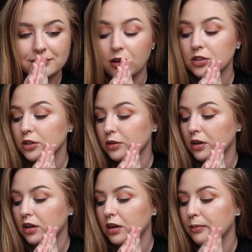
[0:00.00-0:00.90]
Also,
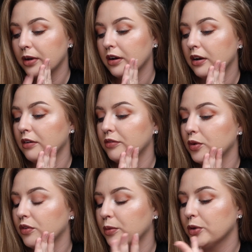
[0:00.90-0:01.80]
a
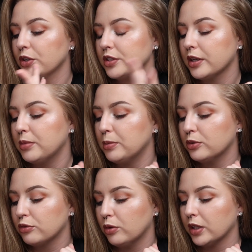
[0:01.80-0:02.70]
few of them were just like people
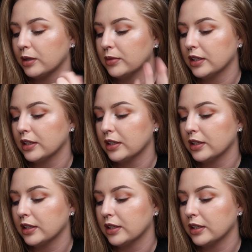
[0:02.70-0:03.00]
trolling.